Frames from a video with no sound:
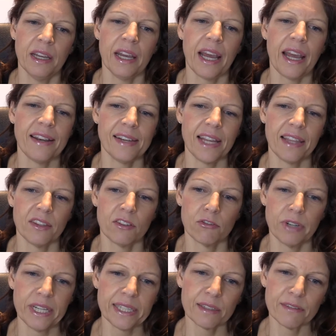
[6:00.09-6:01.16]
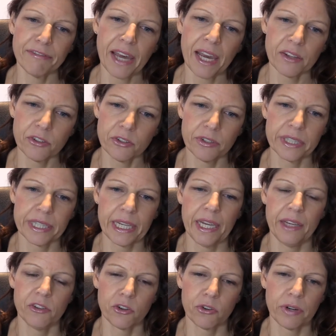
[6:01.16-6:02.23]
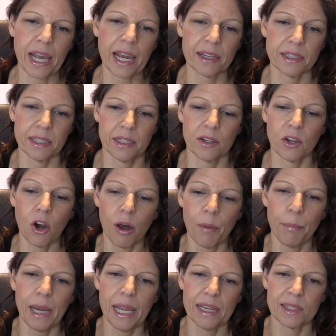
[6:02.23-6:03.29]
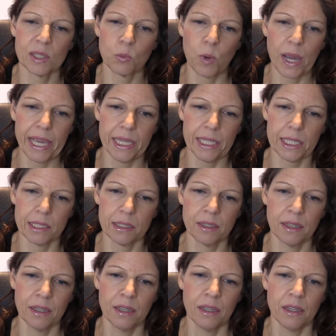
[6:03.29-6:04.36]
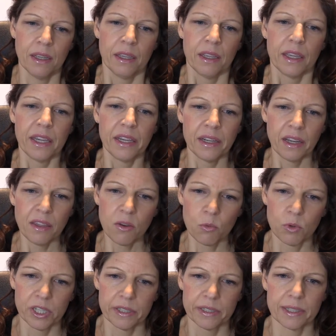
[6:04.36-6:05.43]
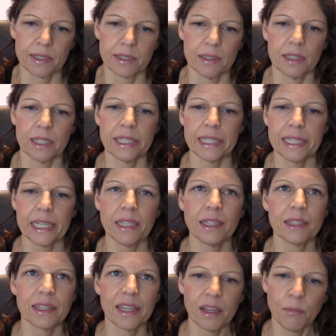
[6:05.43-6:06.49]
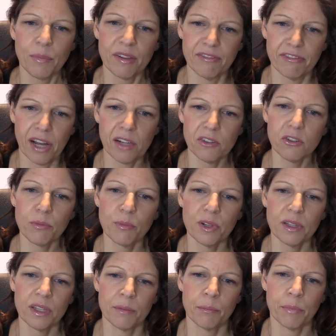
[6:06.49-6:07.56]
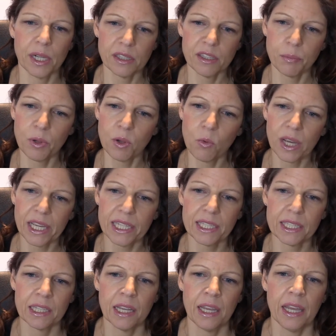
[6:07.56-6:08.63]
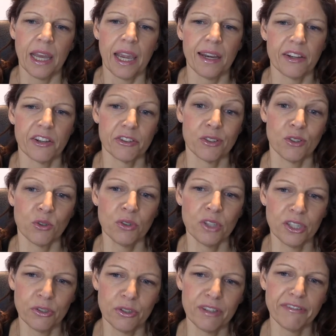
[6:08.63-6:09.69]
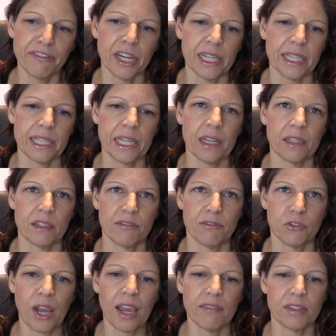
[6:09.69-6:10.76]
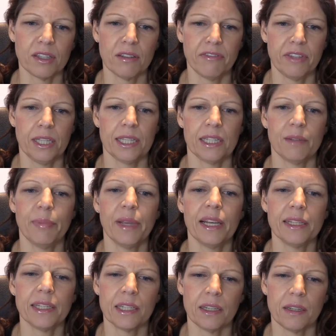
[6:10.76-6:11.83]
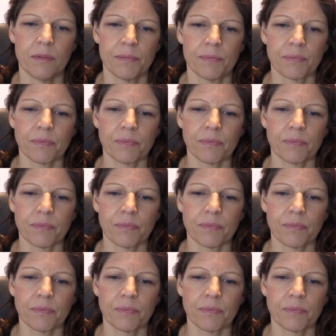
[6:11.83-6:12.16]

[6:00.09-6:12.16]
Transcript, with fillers: and that the risk factors interact in complex ways. In other words, states can be vulnerable in multiple ways and there is no unified set of drivers of instability.